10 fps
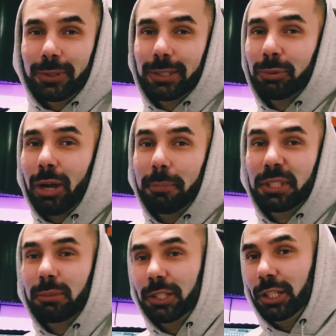Subscribe
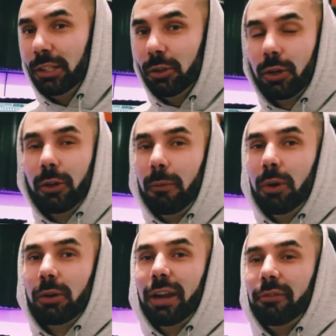to my channel. Got a lot
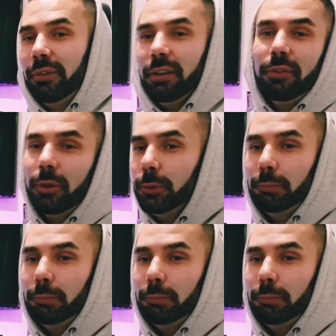more great reviews,